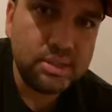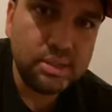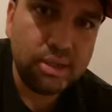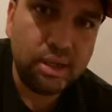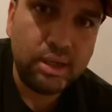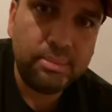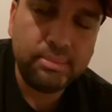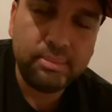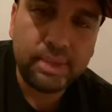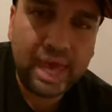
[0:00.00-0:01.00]

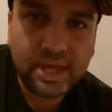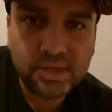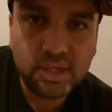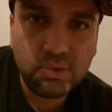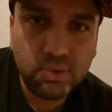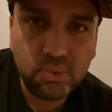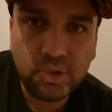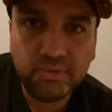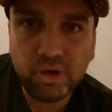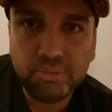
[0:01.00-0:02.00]
accident with one of
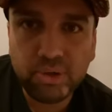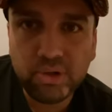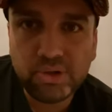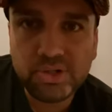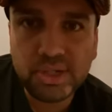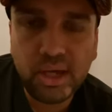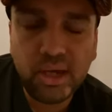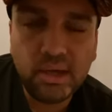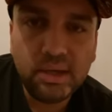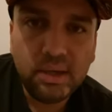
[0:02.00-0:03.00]
our birds today.